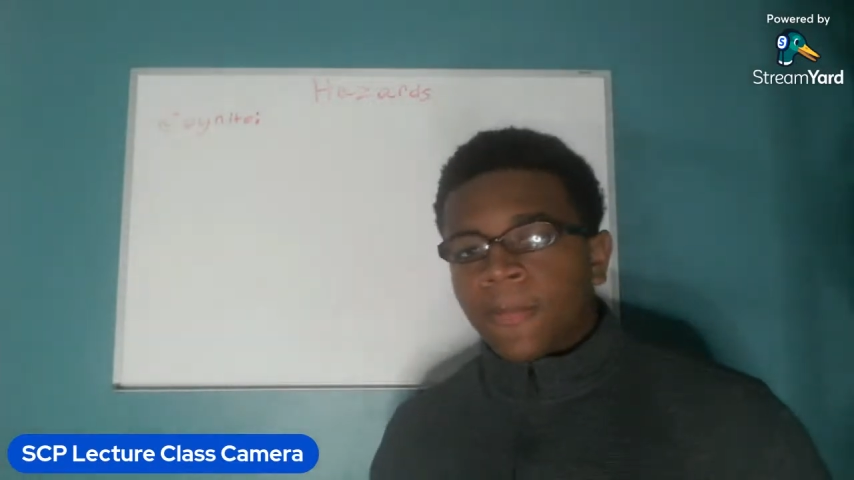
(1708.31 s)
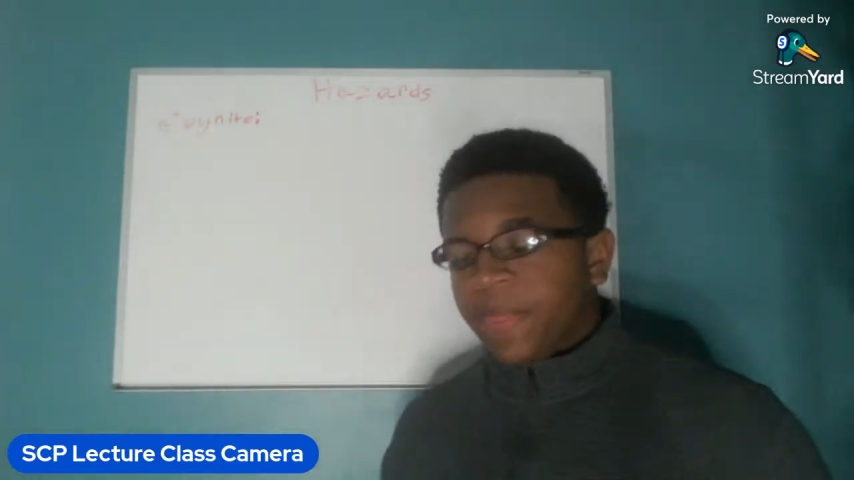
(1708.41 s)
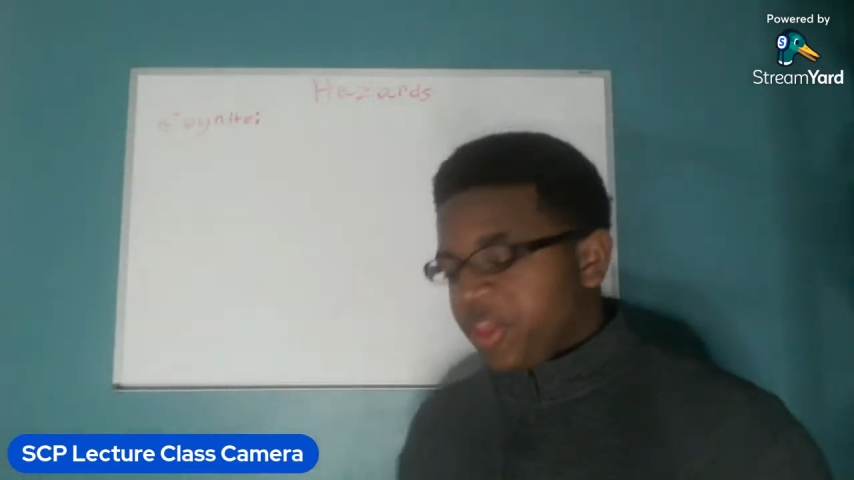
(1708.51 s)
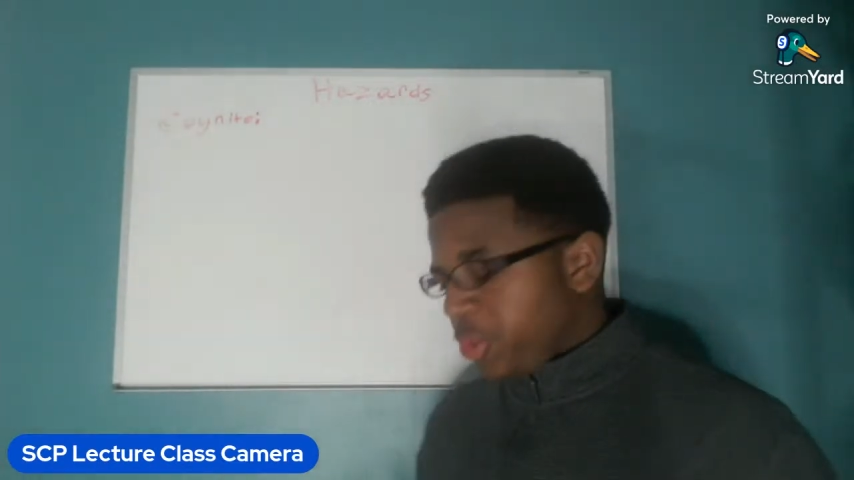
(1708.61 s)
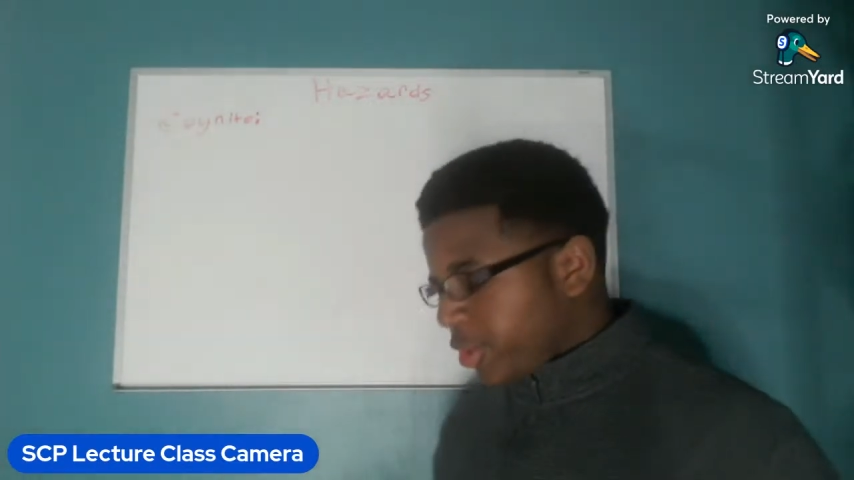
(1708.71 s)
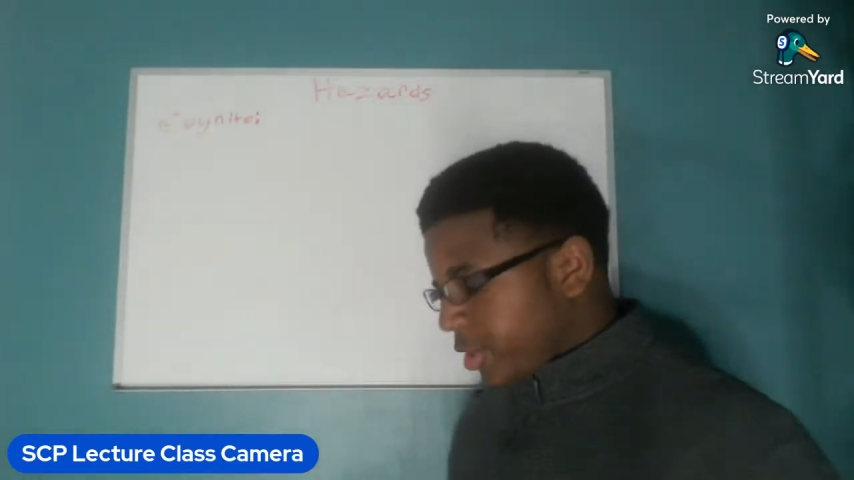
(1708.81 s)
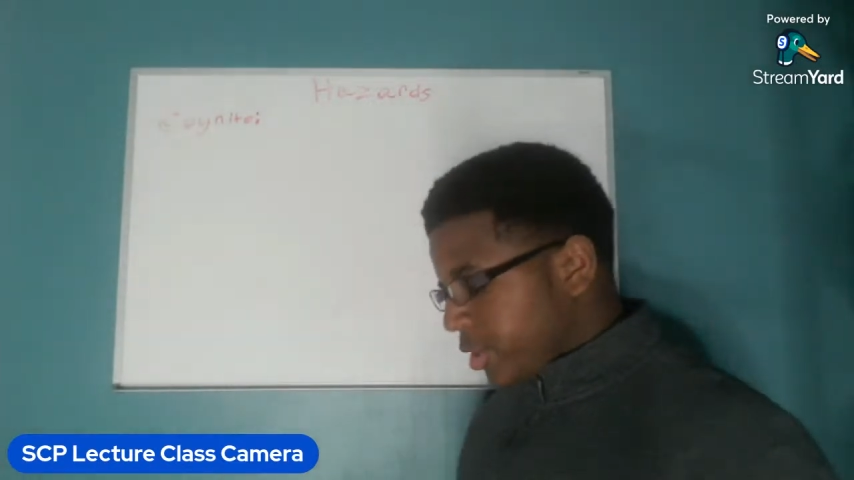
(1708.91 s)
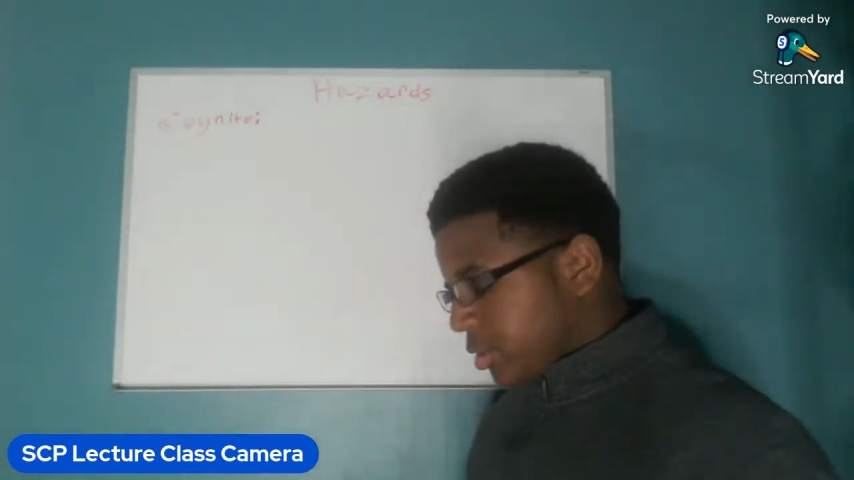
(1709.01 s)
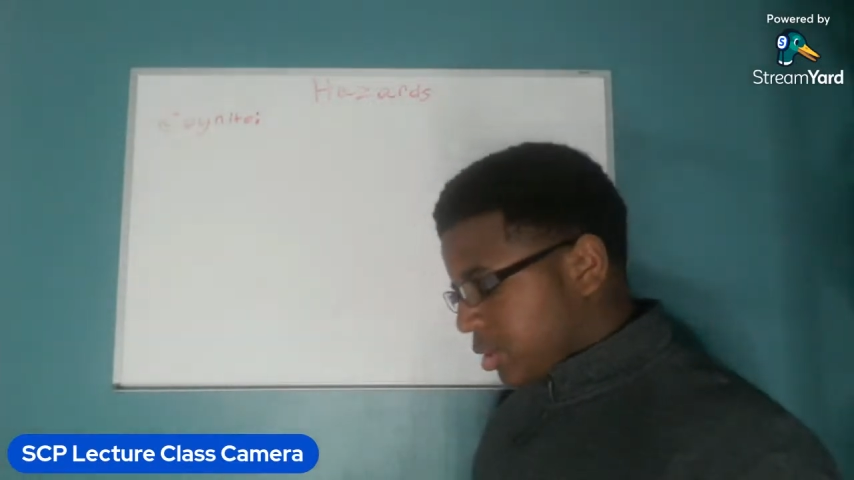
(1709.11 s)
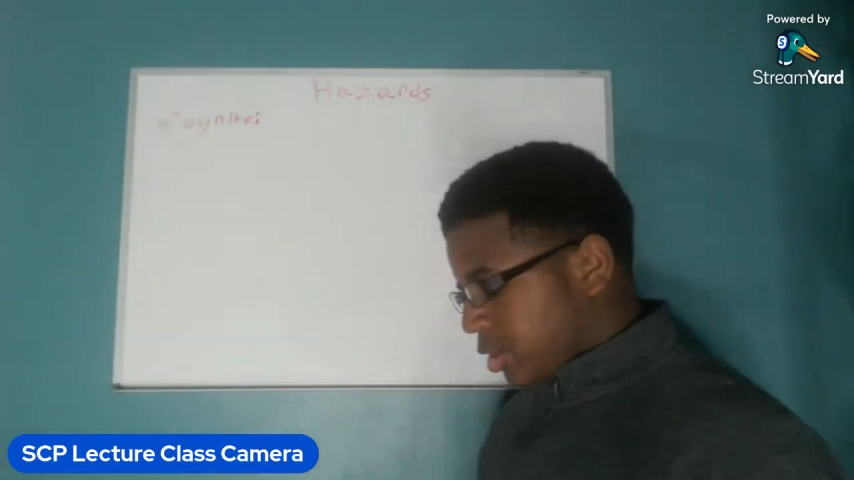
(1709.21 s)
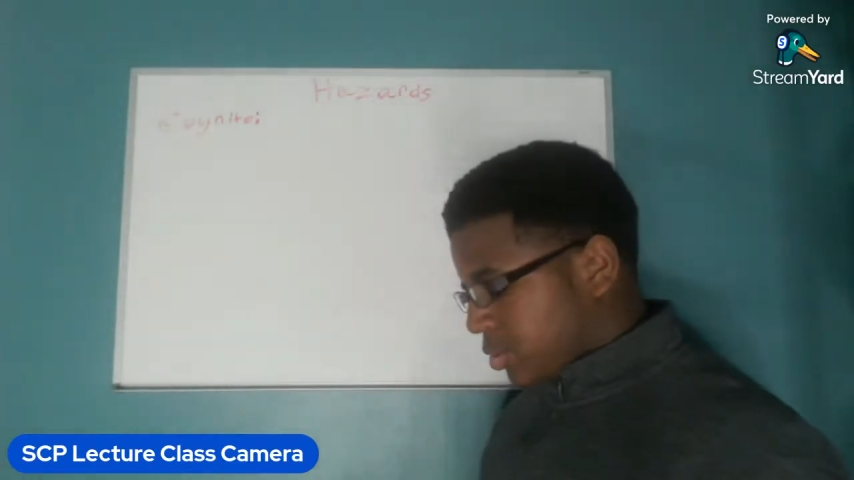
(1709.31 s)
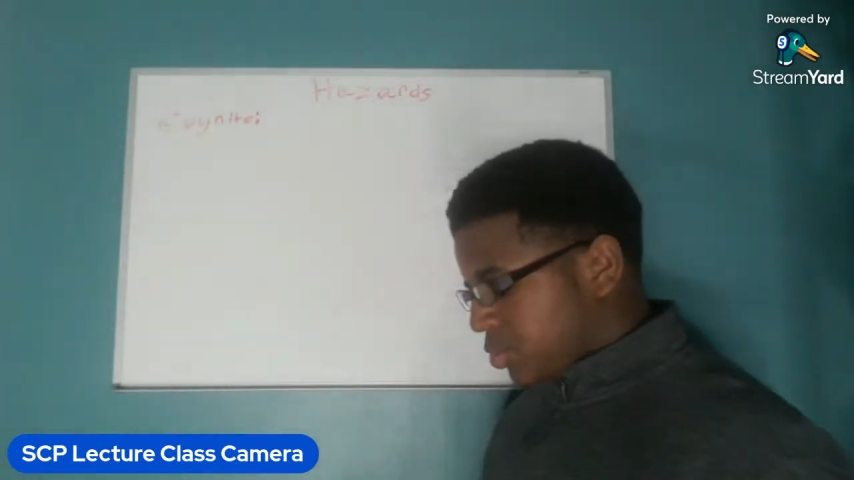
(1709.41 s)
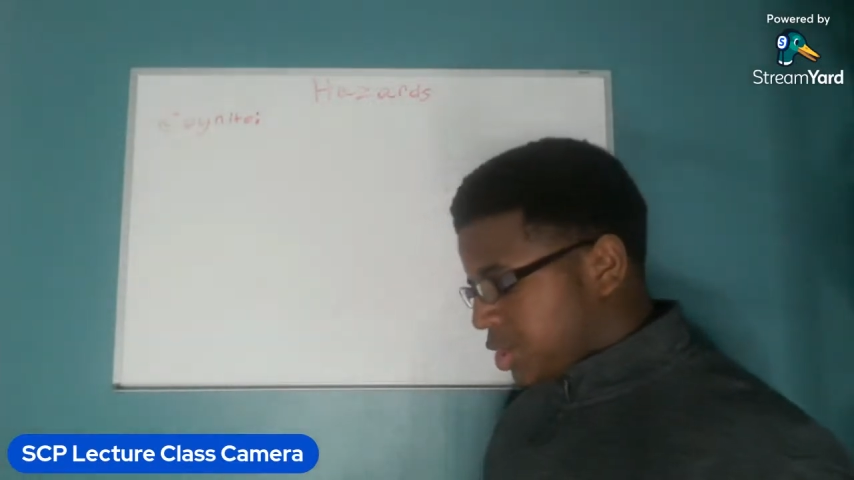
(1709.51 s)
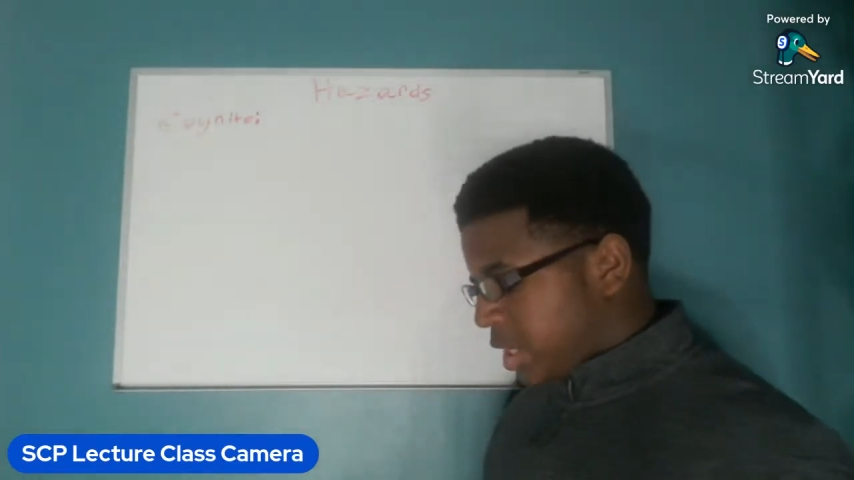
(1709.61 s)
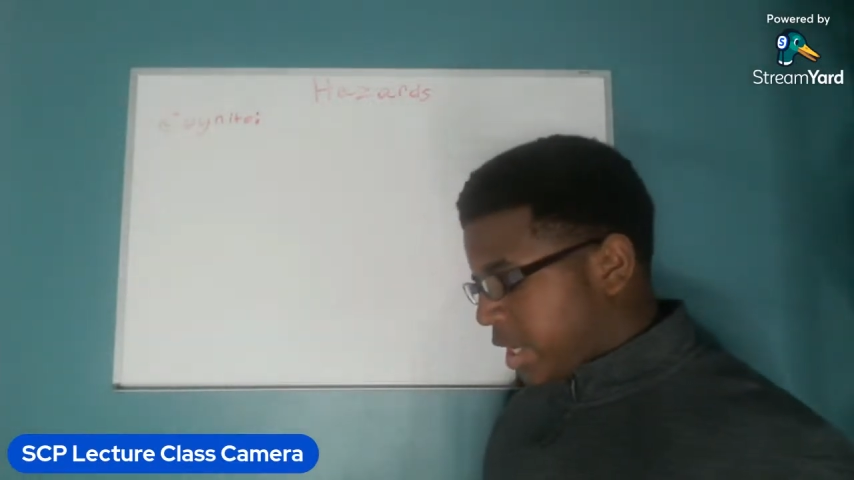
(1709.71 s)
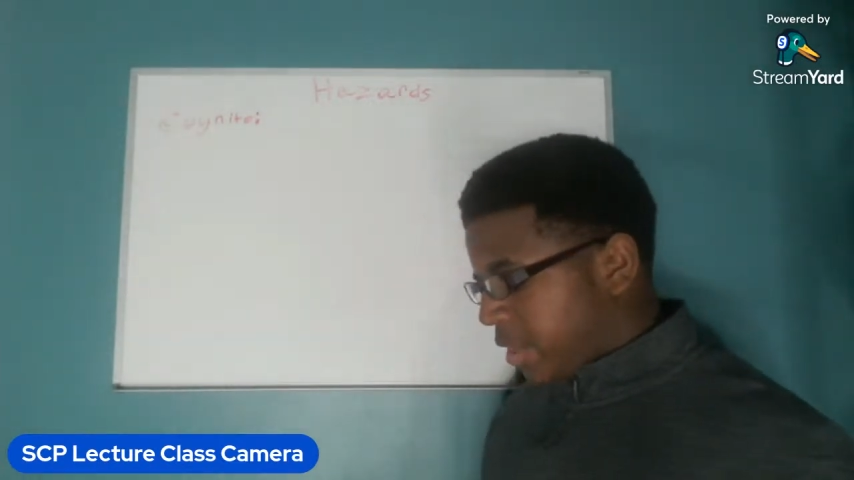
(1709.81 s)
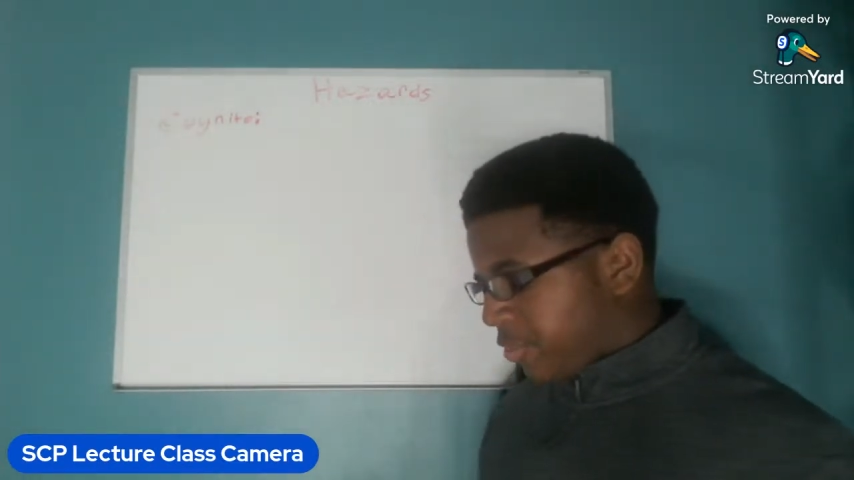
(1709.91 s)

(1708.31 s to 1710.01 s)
then you could hallucinate